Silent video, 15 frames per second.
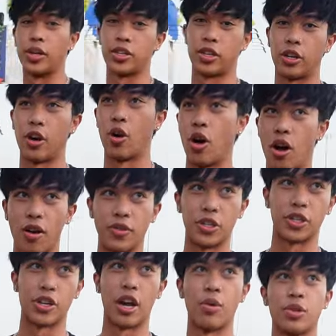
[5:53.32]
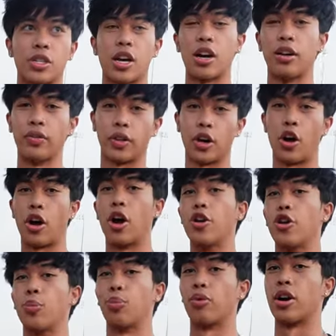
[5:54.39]
weeks ago, obviously I was kind of like,
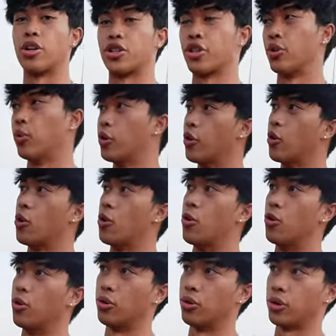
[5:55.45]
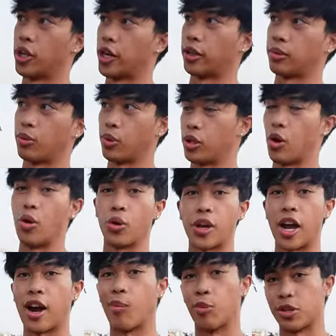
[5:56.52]
under pressure with the whole like with the whole
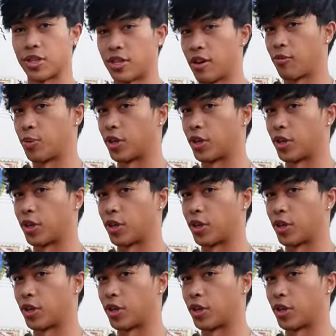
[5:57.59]
camera stuff